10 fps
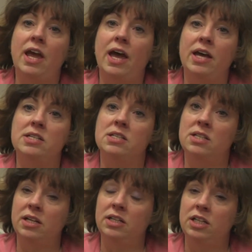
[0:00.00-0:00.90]
and
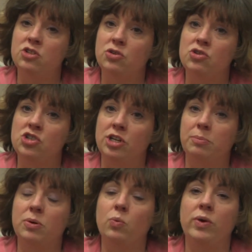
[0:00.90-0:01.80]
done an internship
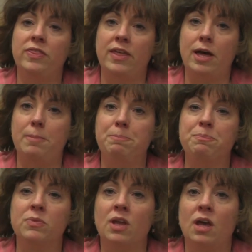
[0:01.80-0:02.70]
with them
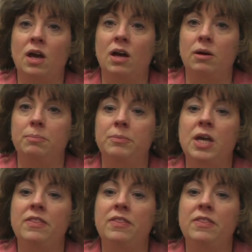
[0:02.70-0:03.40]
um,